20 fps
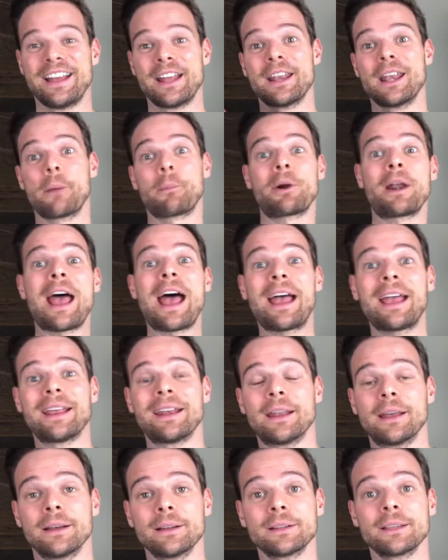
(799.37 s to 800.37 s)
Number
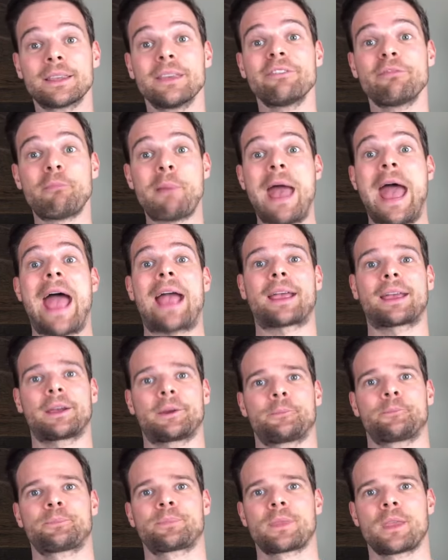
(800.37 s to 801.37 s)
nine, give back.
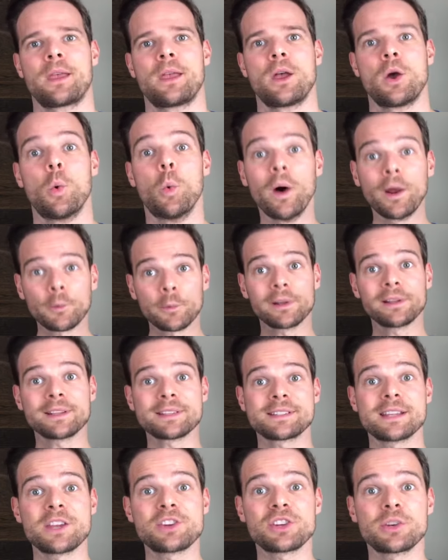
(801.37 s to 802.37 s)
One
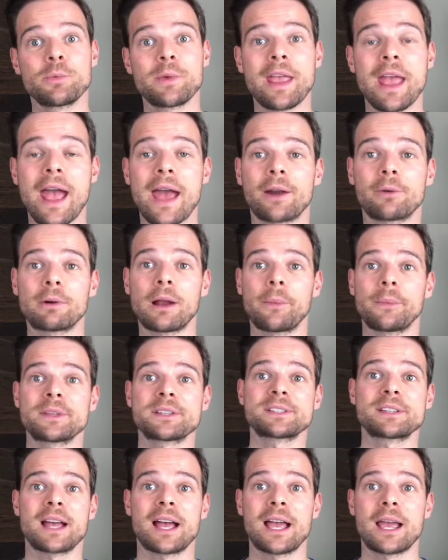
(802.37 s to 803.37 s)
realization we had around
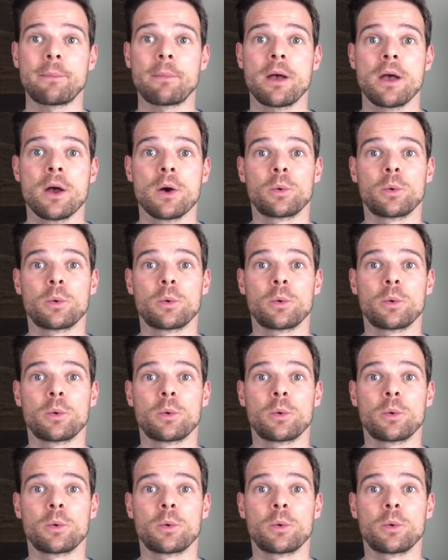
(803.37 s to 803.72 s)
this time